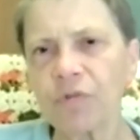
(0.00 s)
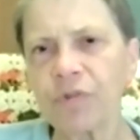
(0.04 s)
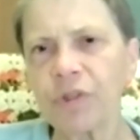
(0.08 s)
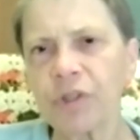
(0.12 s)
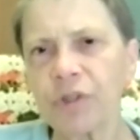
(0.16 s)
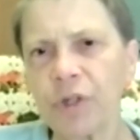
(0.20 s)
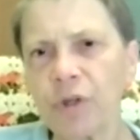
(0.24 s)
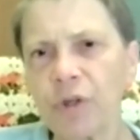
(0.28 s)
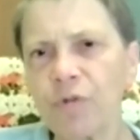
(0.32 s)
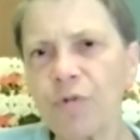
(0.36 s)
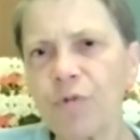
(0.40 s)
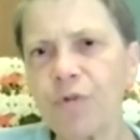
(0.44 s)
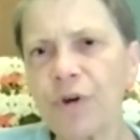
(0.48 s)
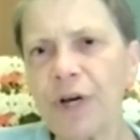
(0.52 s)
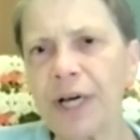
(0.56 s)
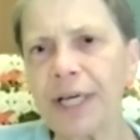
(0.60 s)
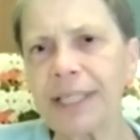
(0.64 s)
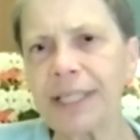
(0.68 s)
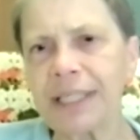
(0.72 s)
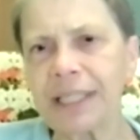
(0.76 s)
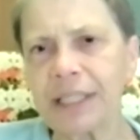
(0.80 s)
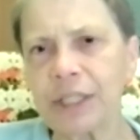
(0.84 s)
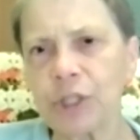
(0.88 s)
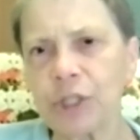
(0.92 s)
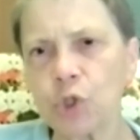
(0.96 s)
very
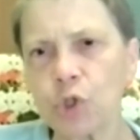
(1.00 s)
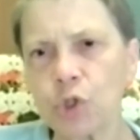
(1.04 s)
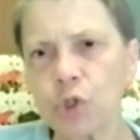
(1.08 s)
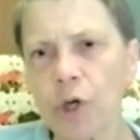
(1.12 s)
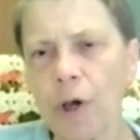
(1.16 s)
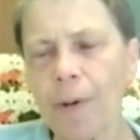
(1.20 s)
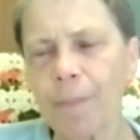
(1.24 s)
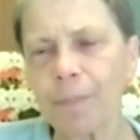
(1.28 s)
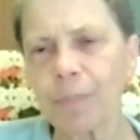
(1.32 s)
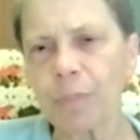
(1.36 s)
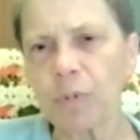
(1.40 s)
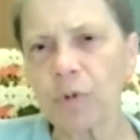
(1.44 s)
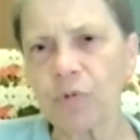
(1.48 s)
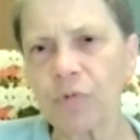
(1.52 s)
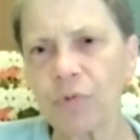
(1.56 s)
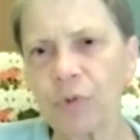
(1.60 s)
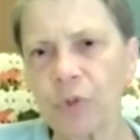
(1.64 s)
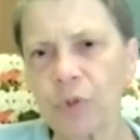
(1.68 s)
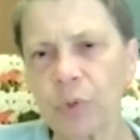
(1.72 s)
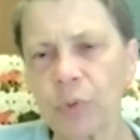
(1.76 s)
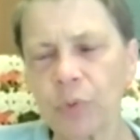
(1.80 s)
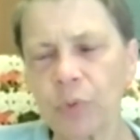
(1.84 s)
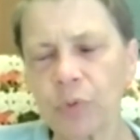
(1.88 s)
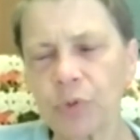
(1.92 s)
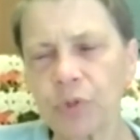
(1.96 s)
finely chopped
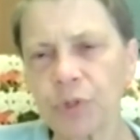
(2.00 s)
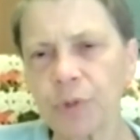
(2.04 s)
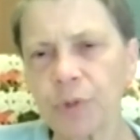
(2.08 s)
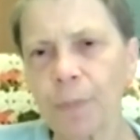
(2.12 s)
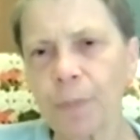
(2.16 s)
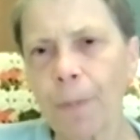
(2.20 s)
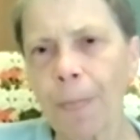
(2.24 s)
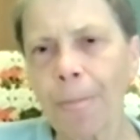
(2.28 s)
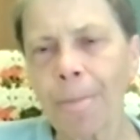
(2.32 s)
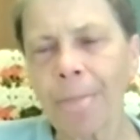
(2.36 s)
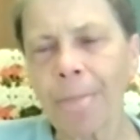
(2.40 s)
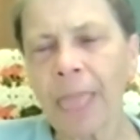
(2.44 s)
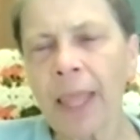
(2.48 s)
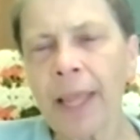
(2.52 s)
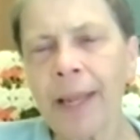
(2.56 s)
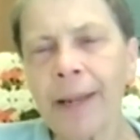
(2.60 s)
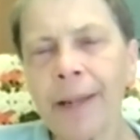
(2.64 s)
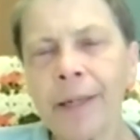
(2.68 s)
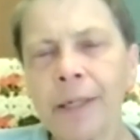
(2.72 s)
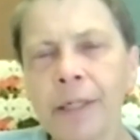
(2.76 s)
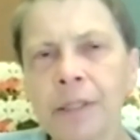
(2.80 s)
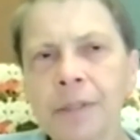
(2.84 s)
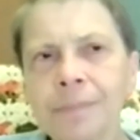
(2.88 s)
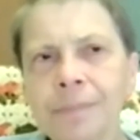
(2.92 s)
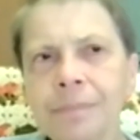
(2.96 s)
foods.
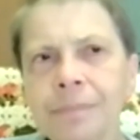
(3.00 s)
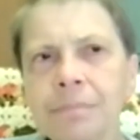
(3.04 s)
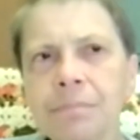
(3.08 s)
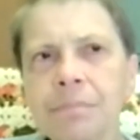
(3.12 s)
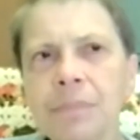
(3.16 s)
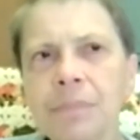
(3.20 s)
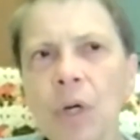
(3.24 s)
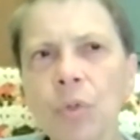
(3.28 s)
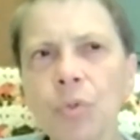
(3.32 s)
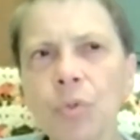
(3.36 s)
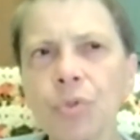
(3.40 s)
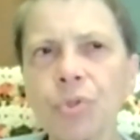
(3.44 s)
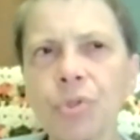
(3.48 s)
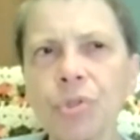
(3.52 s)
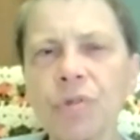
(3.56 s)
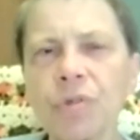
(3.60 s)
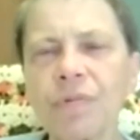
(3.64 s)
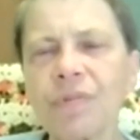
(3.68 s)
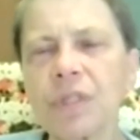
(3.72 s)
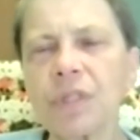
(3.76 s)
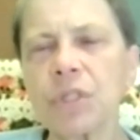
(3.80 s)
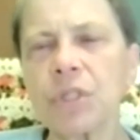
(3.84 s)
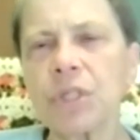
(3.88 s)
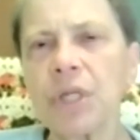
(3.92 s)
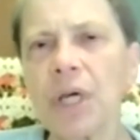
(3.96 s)
Most
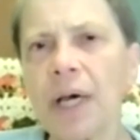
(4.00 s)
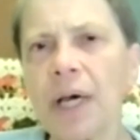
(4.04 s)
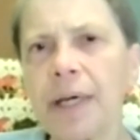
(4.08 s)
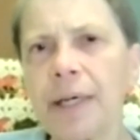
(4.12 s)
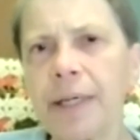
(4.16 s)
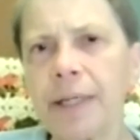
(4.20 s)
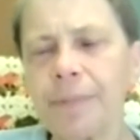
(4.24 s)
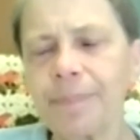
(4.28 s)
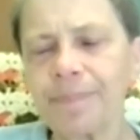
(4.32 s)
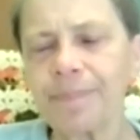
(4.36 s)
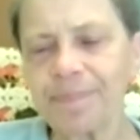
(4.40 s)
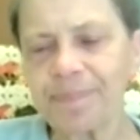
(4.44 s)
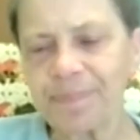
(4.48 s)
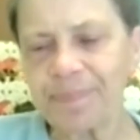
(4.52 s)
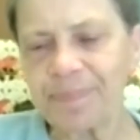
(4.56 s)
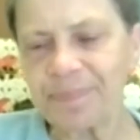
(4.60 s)
of the time,